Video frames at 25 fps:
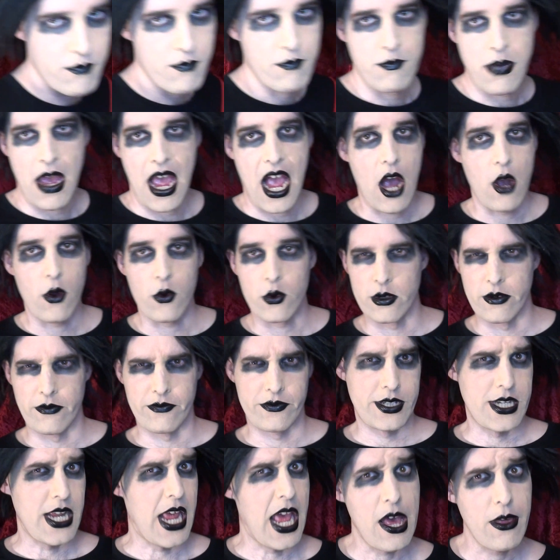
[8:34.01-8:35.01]
power
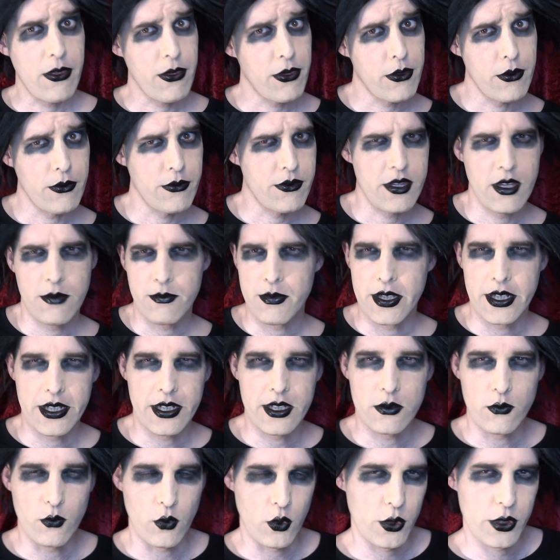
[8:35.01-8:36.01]
of death or
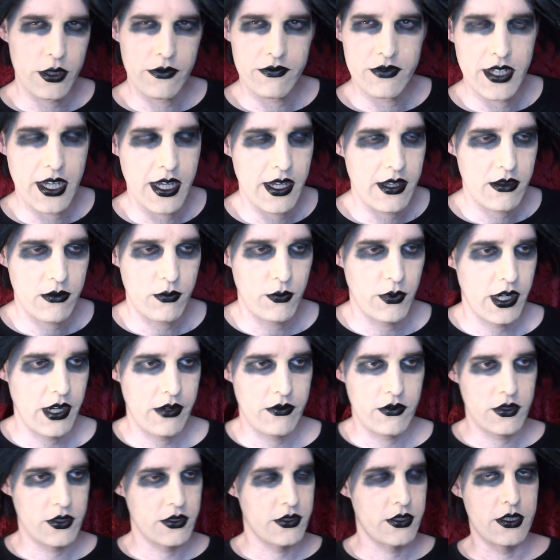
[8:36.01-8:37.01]
something, word of death,
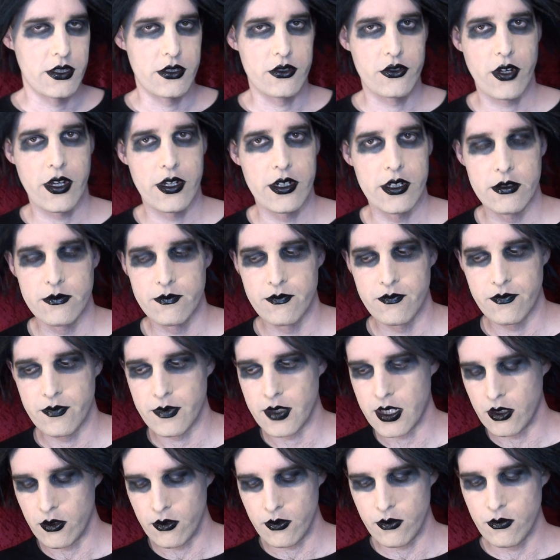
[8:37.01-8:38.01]
whatever, to try to
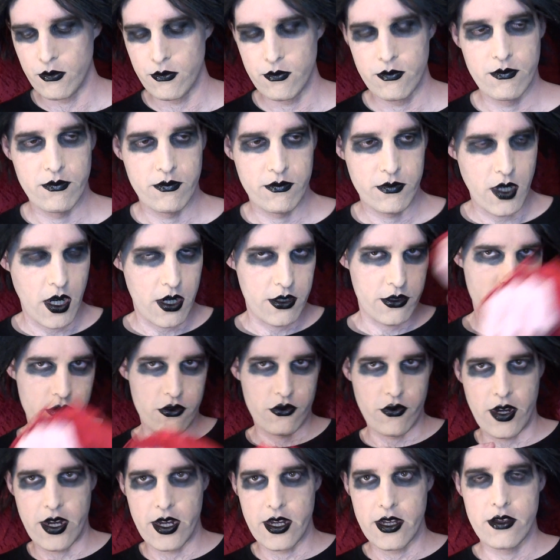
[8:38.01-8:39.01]
kill Doctor
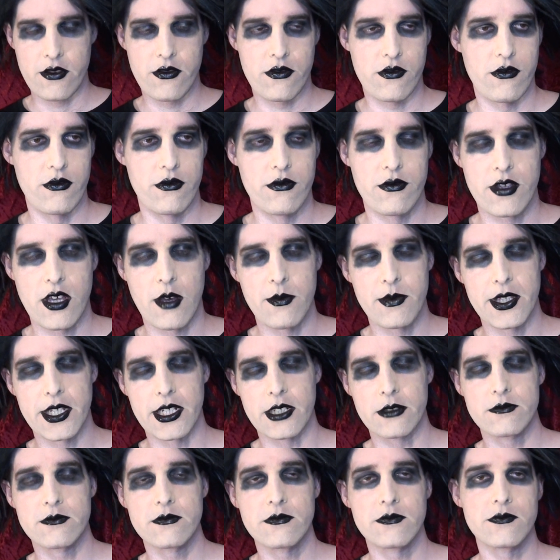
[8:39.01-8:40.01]
Strange or
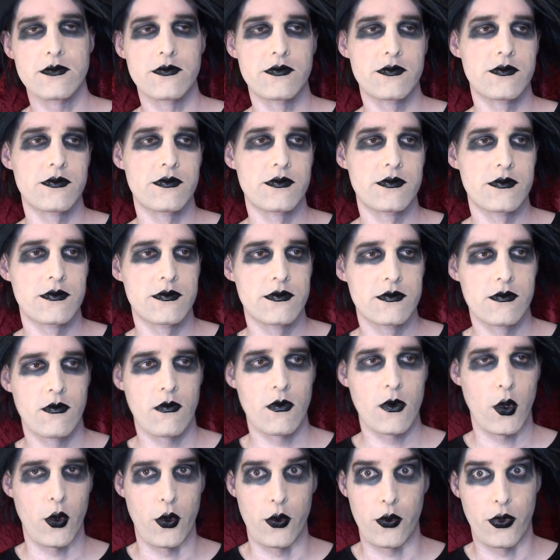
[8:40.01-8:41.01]
something,
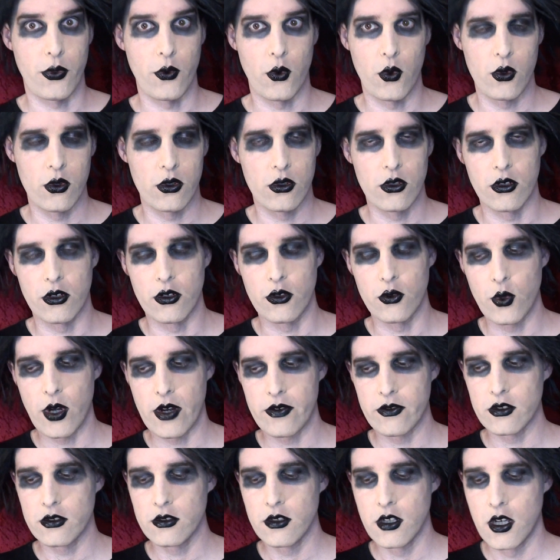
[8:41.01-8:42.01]
or Thor or
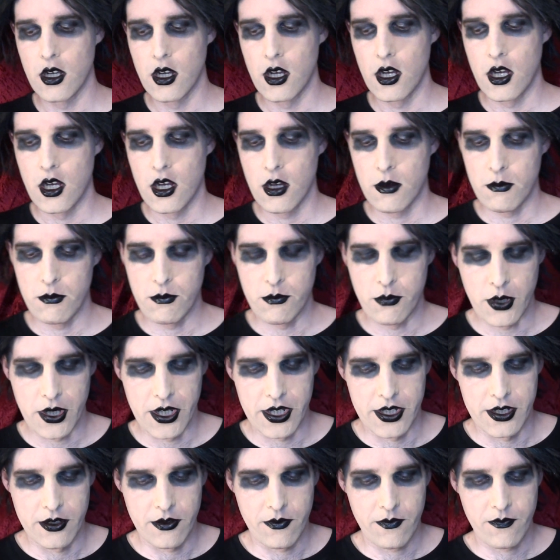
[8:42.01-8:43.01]
whoever.
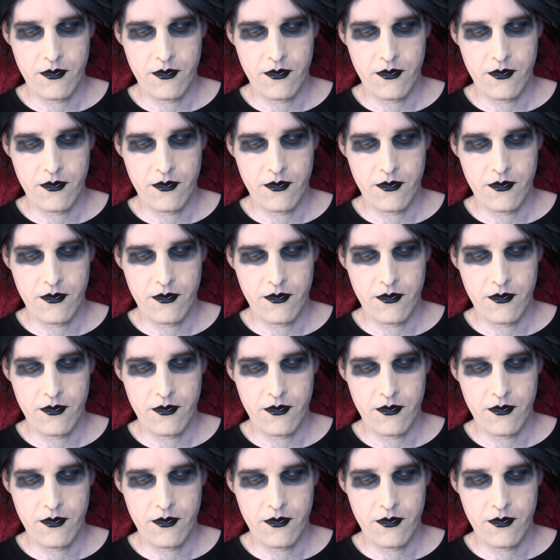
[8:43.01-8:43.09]
But